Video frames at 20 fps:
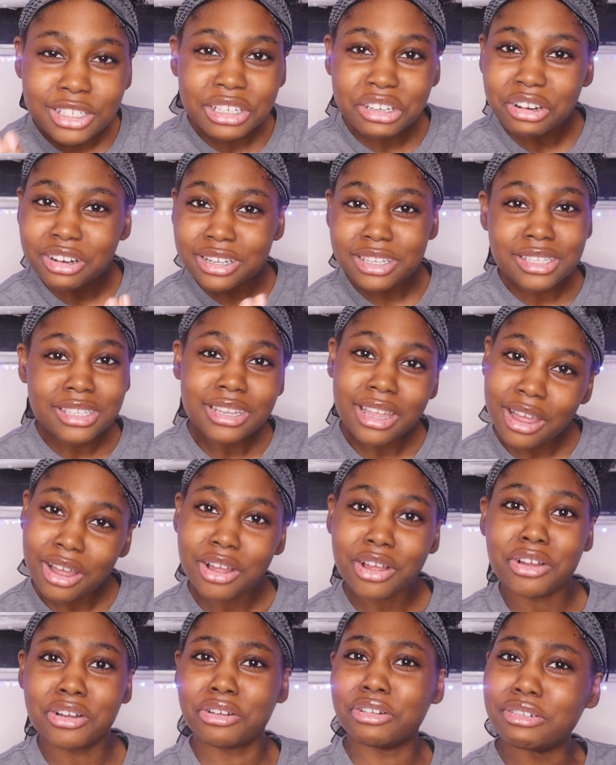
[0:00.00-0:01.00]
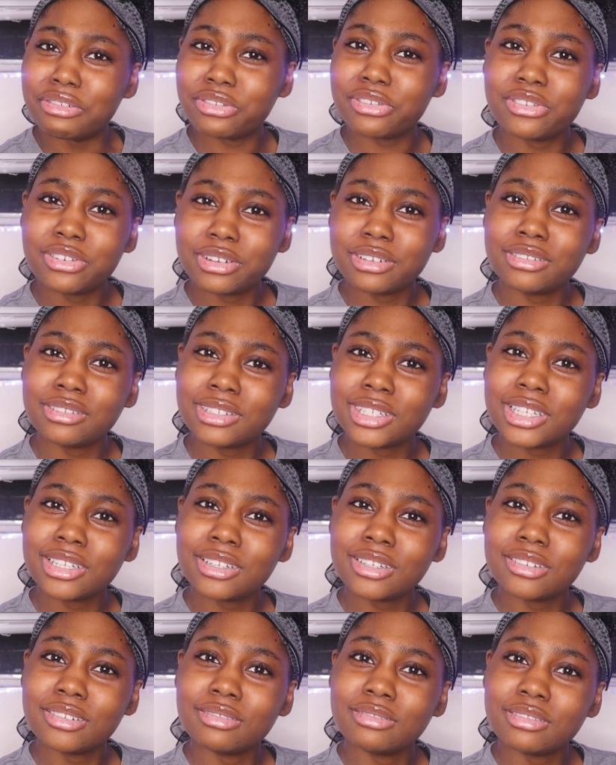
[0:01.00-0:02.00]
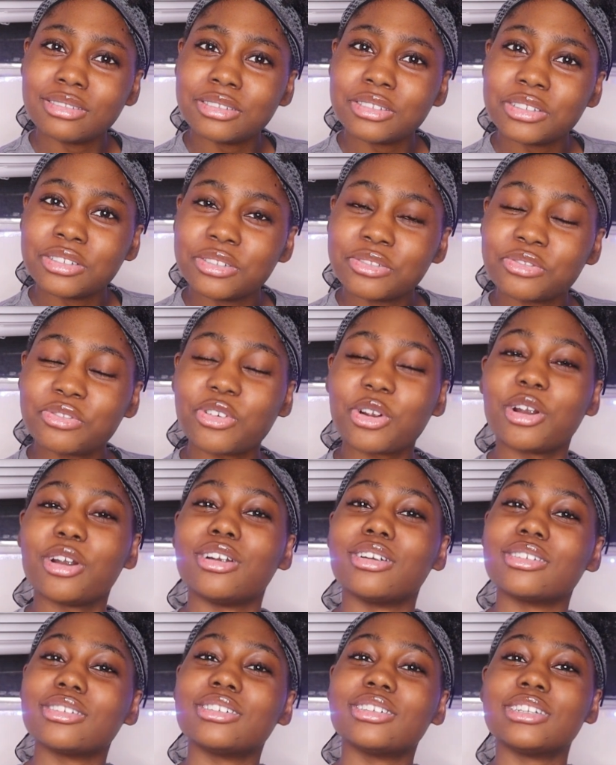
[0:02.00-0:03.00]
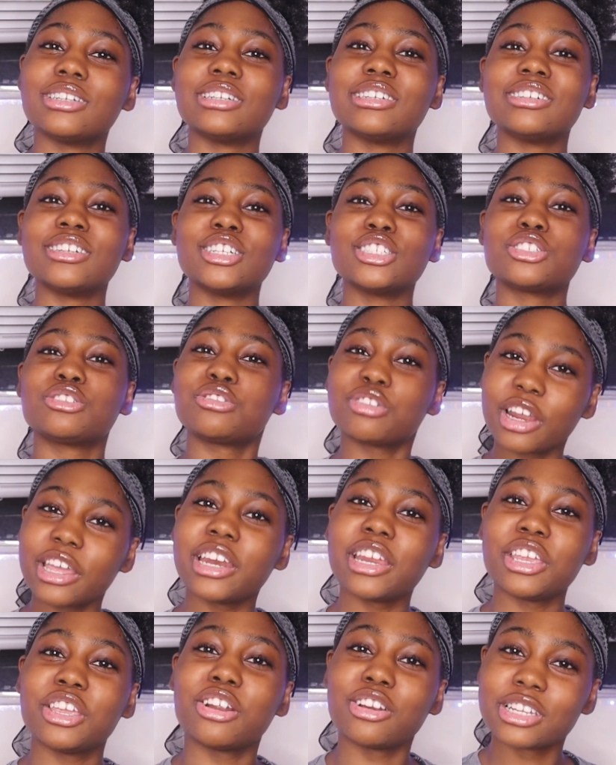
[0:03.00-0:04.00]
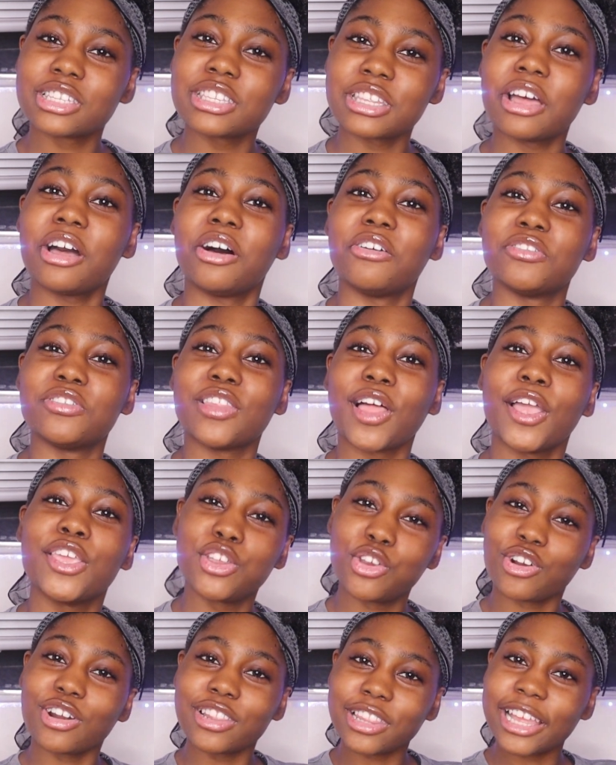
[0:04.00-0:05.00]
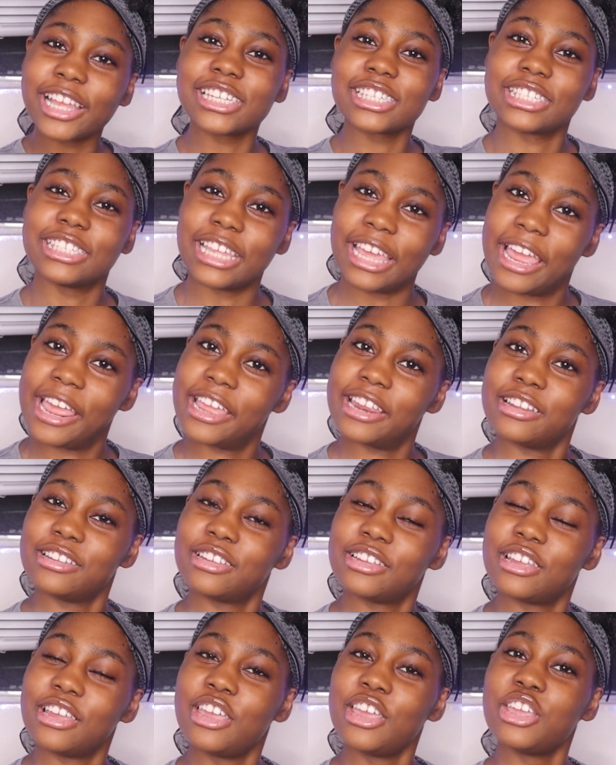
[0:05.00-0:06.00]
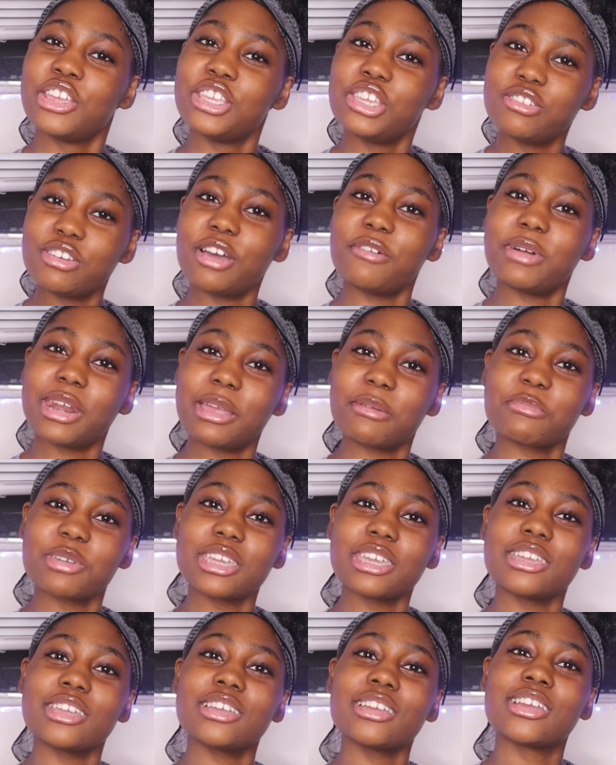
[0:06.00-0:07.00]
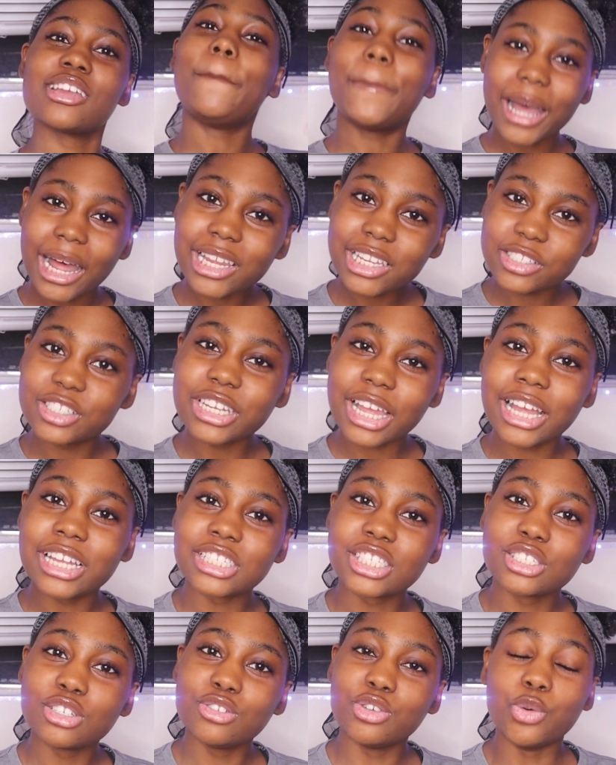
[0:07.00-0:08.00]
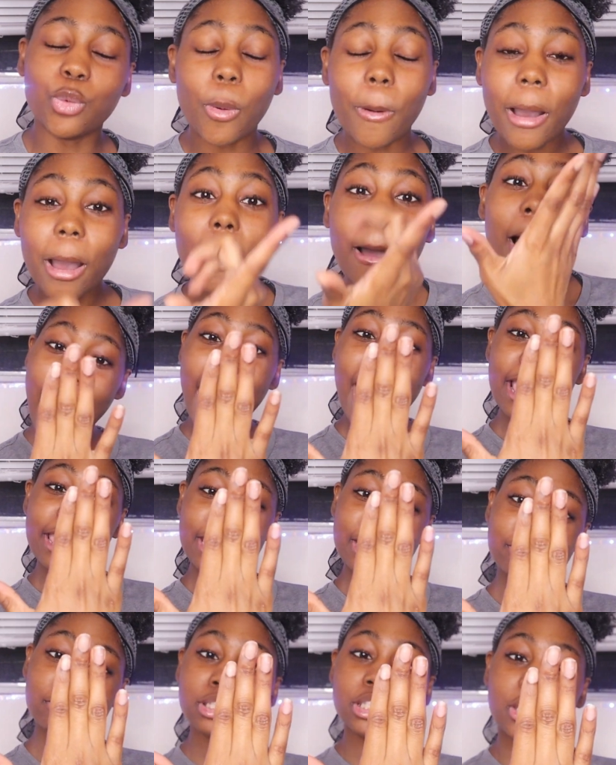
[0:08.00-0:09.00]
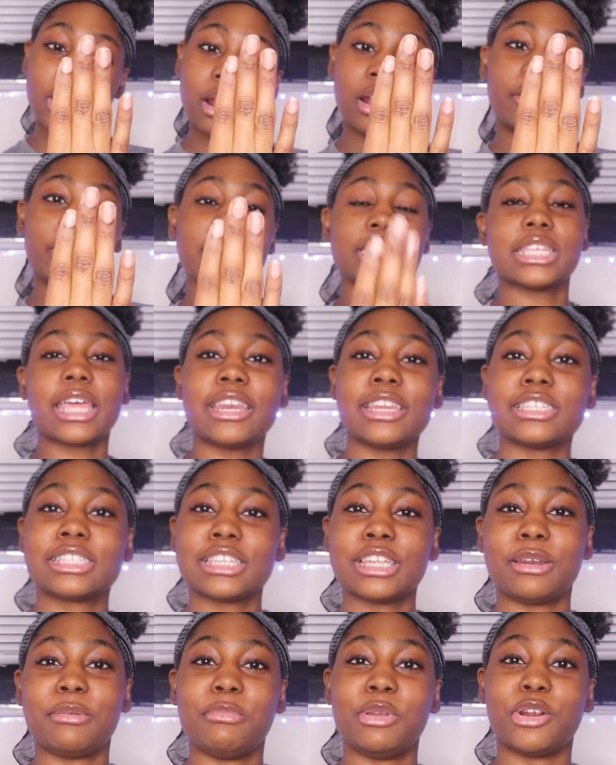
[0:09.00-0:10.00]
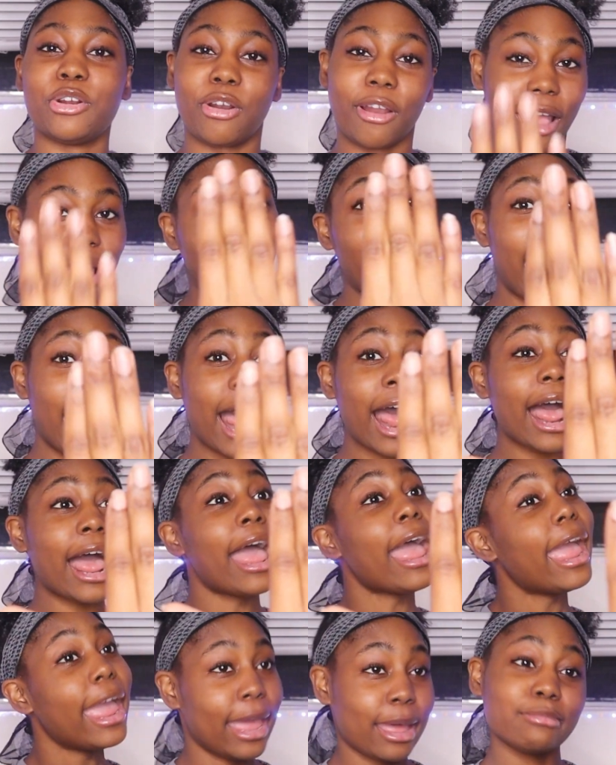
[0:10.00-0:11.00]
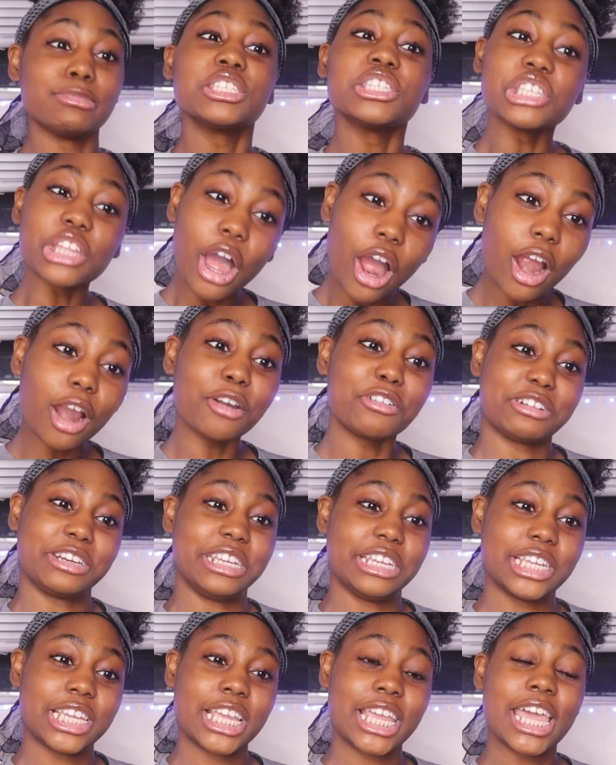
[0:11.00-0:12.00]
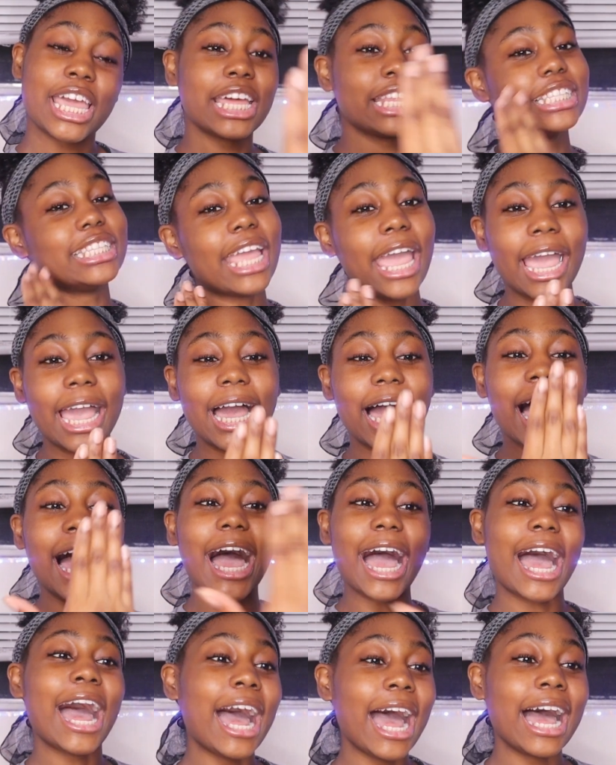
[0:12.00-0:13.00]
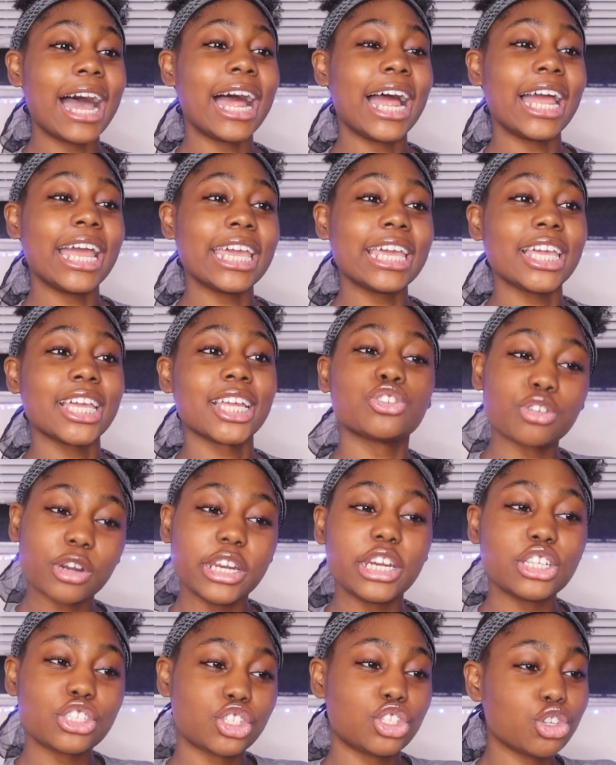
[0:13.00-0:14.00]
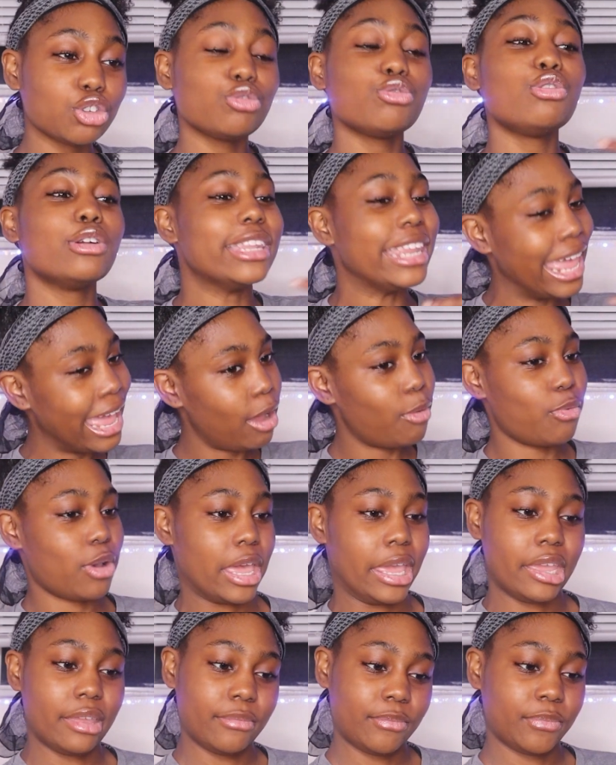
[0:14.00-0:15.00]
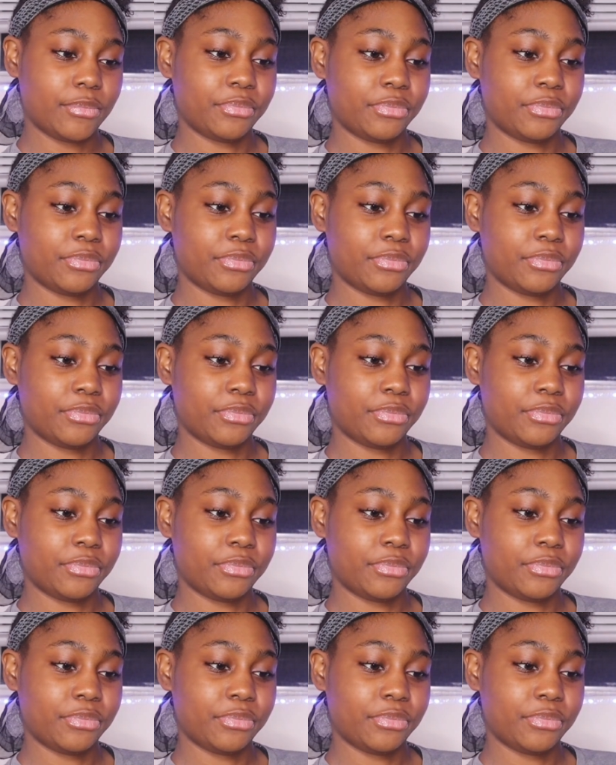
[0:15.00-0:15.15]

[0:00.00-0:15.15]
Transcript: yourself for treating yourself like you're less than. You know what I mean? Apologize to you. I am sorry. Say this in the mirror. I am sorry that I treated you that way.